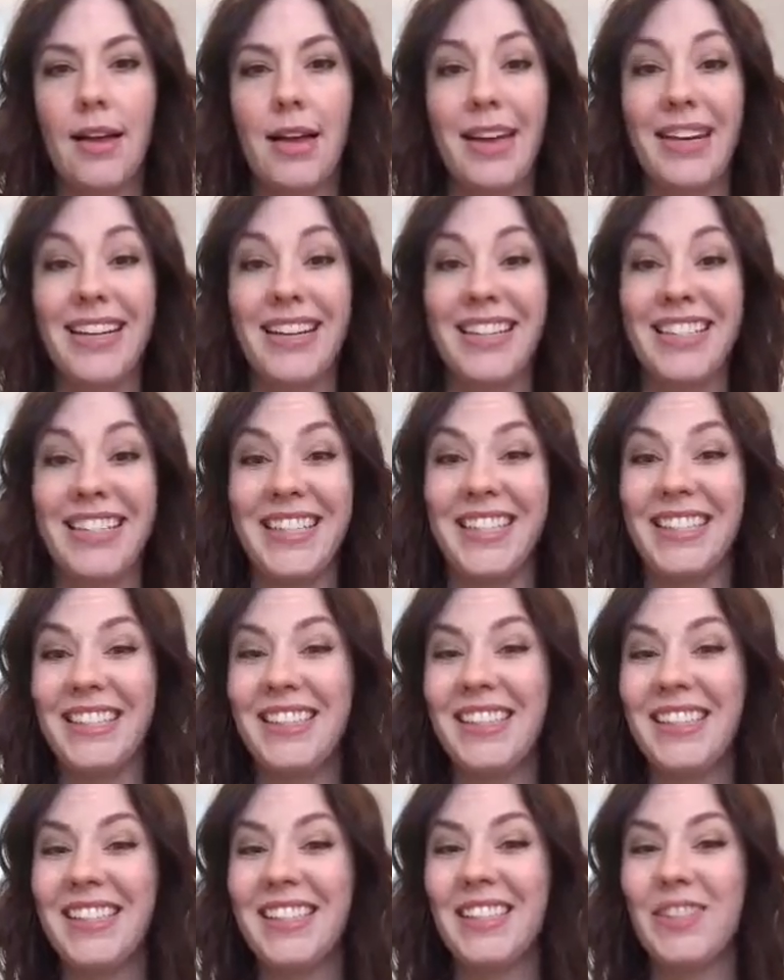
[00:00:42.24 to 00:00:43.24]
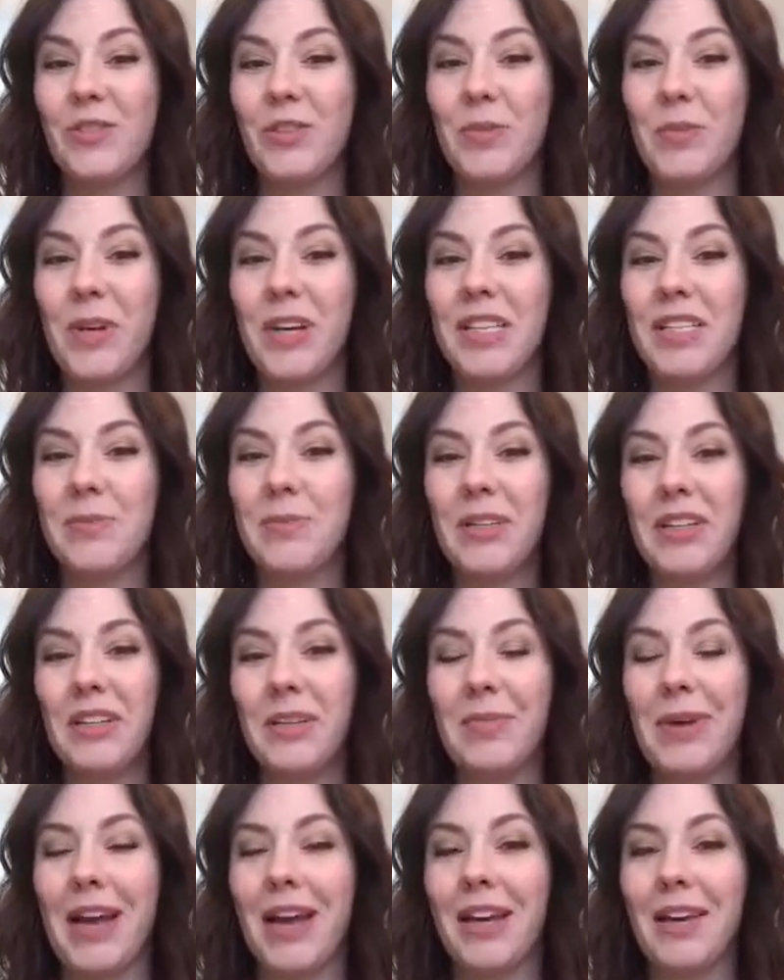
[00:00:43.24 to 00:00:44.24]
Any ideas what a
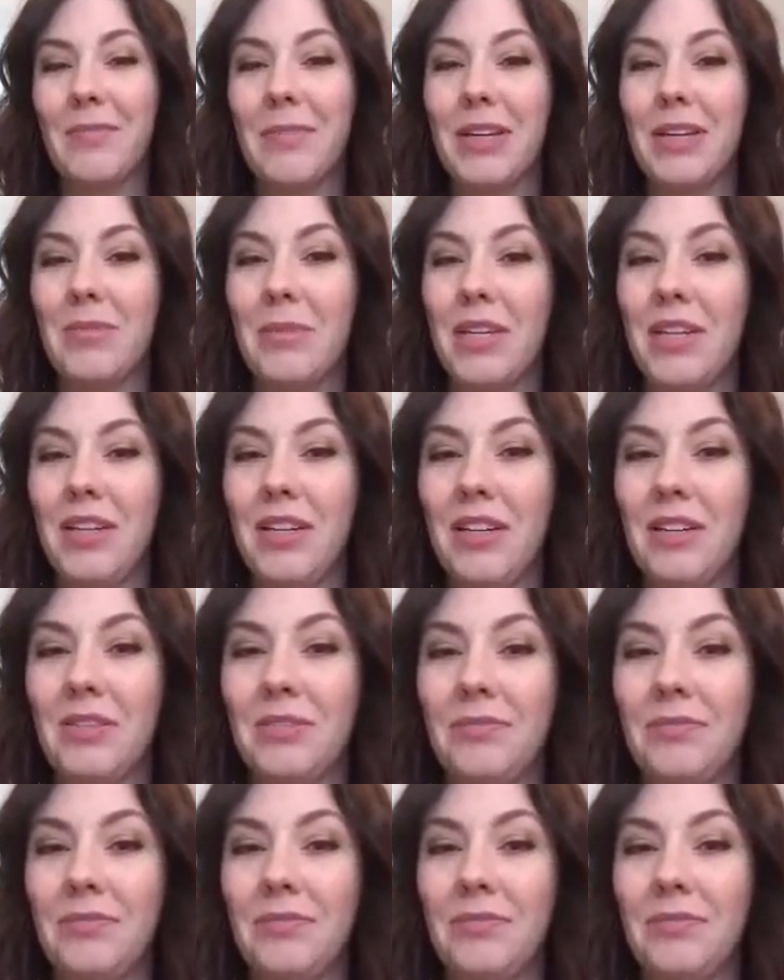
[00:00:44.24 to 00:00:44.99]
possibility packet might be?